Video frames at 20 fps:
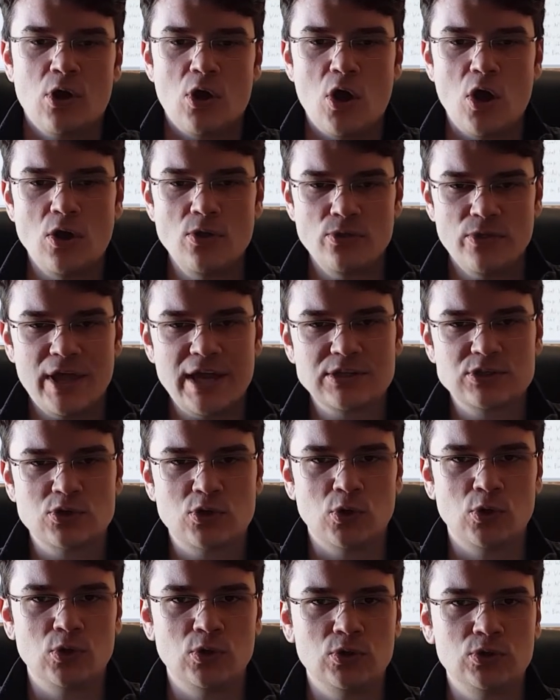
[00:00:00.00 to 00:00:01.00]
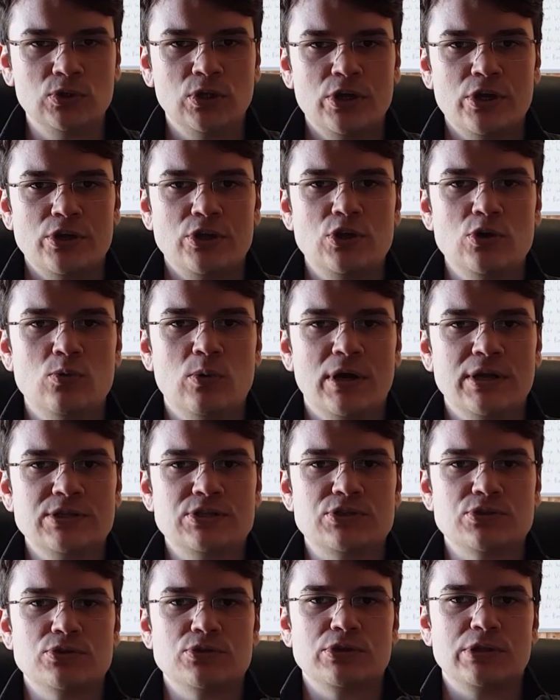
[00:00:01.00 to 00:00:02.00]
on that call, you want
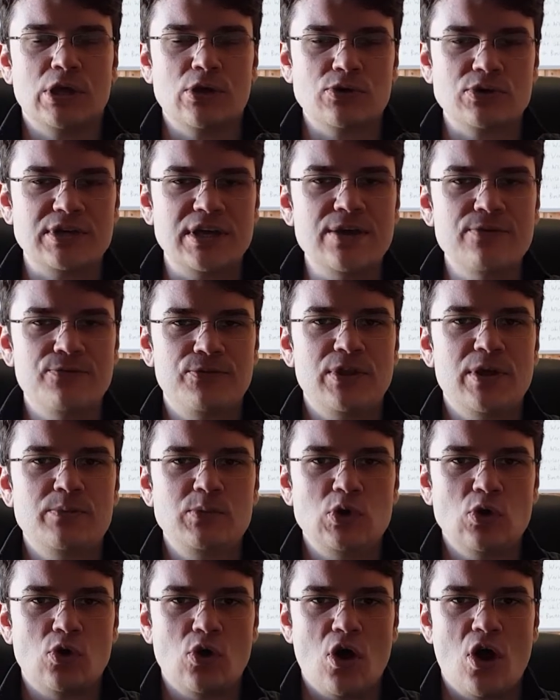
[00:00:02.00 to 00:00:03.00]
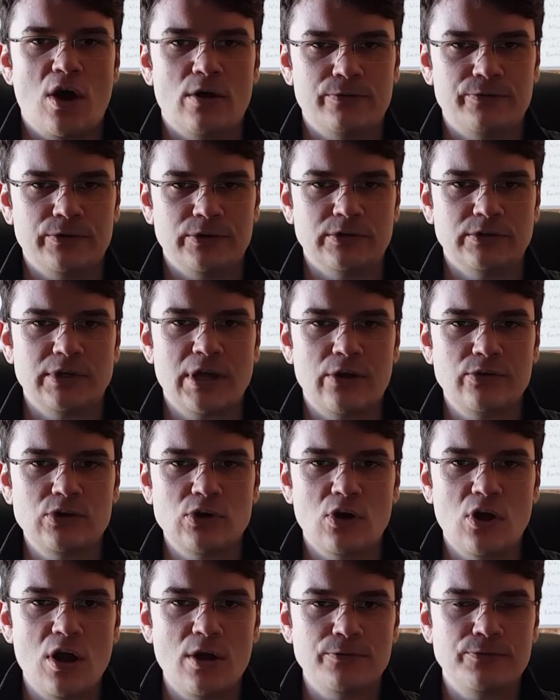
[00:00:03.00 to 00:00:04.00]
to, give them your offer. Now,
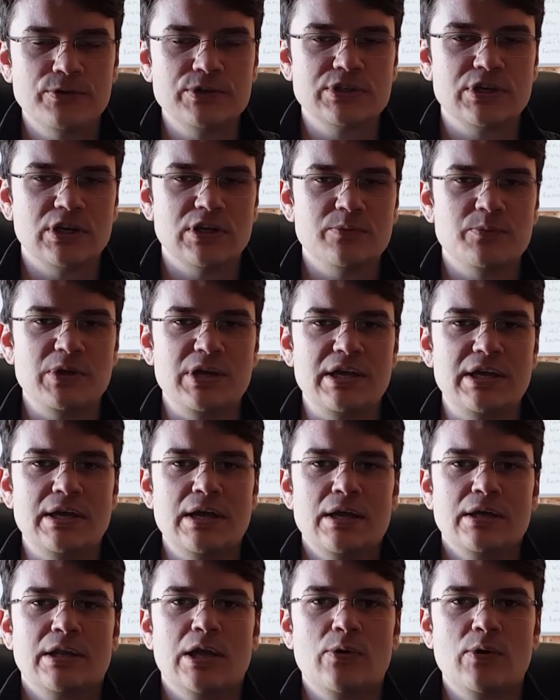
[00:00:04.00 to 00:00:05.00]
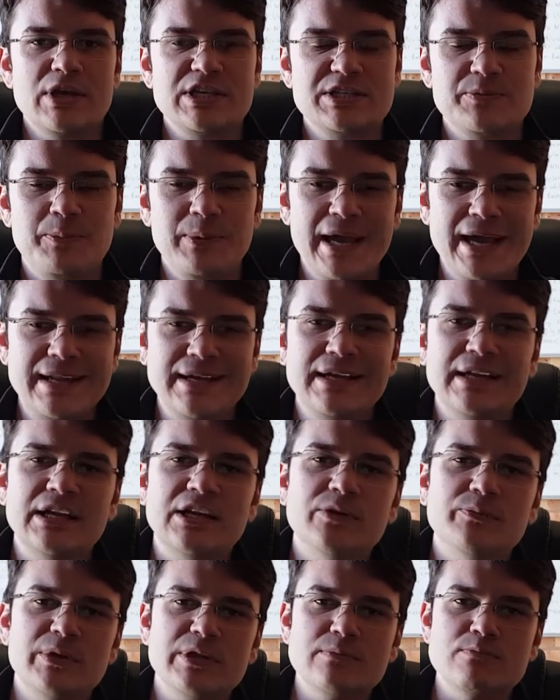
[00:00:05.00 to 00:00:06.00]
your offer is going to be, explaining a
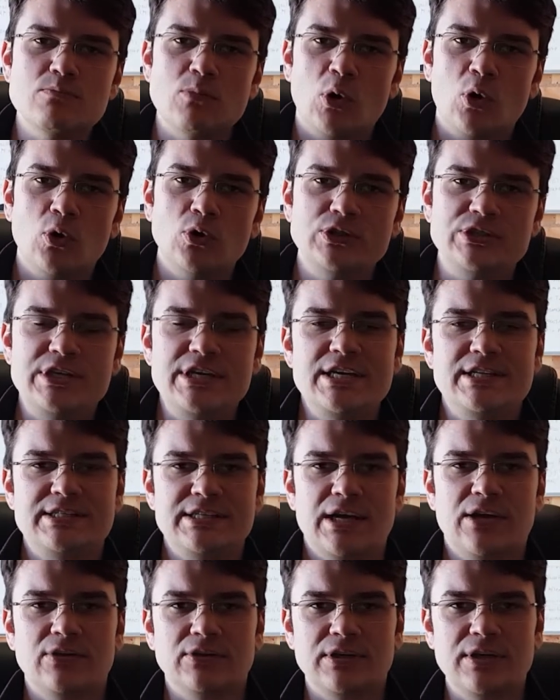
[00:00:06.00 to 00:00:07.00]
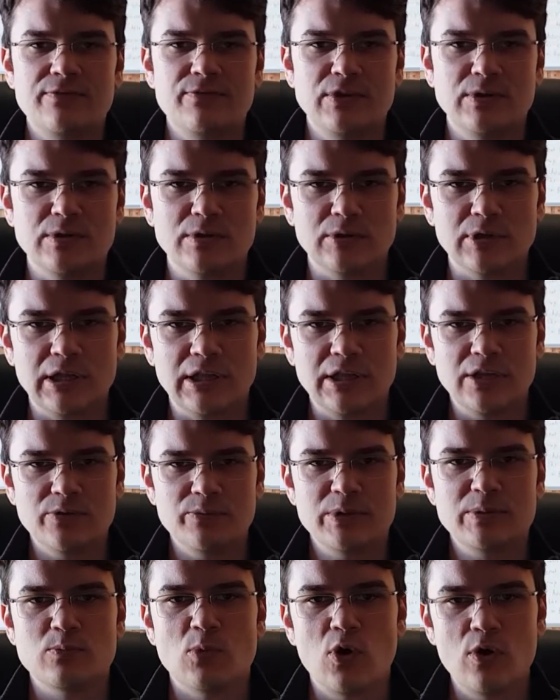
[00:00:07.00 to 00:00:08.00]
little bit more detail, giving a little
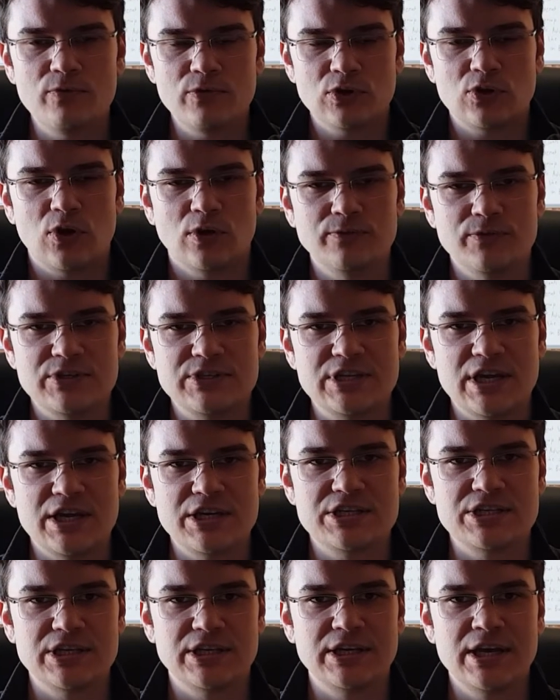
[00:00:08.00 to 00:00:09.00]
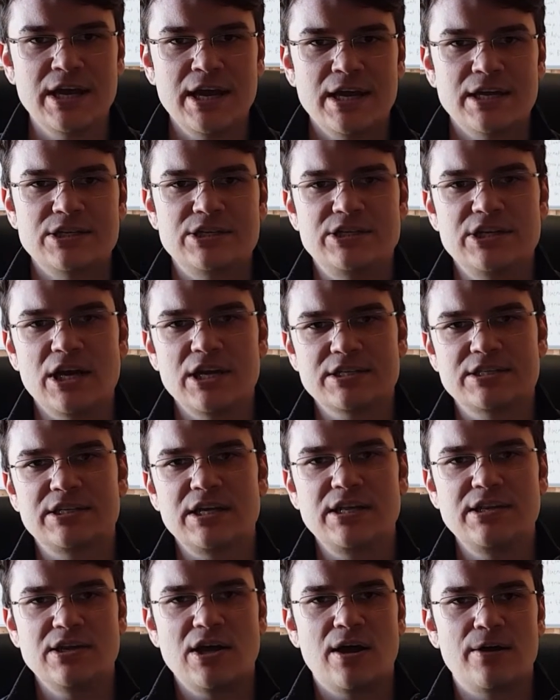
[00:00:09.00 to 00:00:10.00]
bit more of a conversation, just
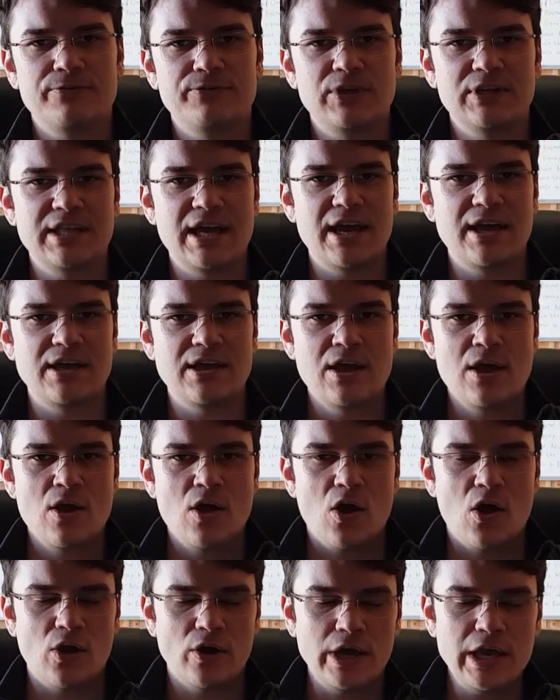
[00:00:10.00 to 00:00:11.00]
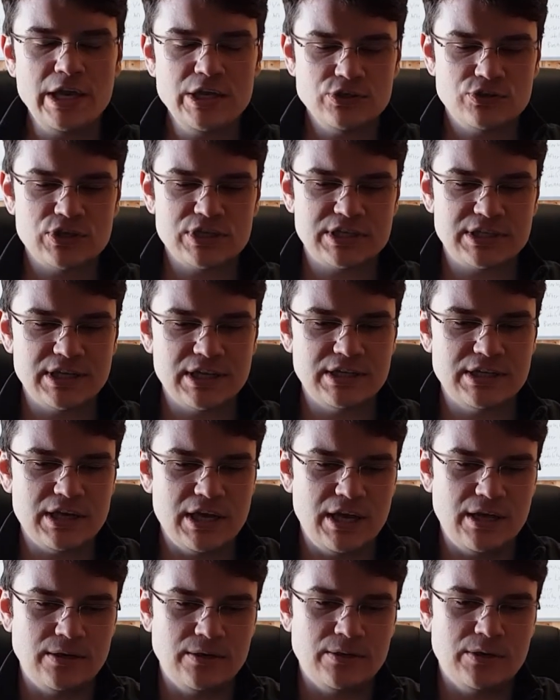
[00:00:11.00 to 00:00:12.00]
enough that they are interested
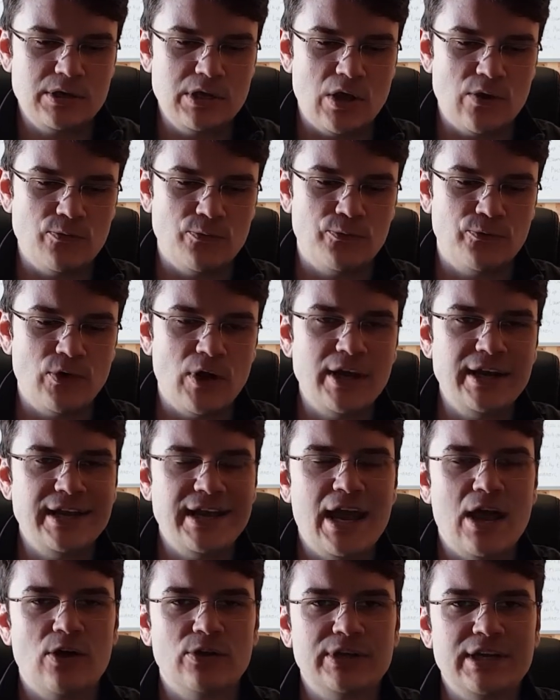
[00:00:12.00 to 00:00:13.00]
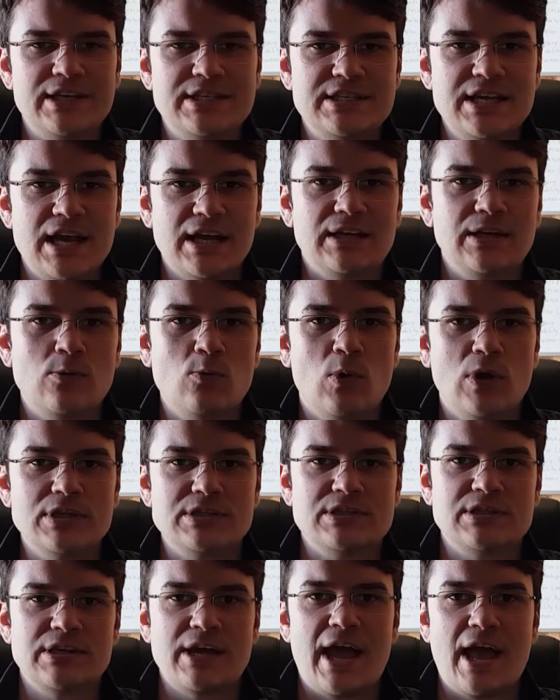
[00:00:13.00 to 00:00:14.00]
in, finding out exactly
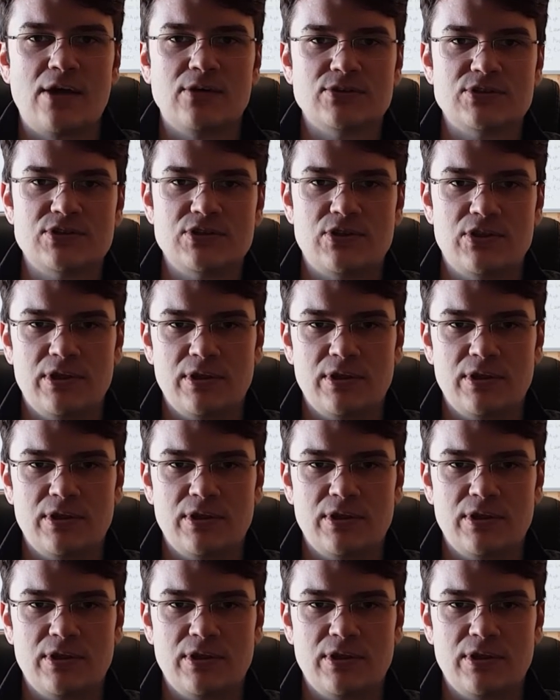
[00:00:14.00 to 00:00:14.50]
what's else.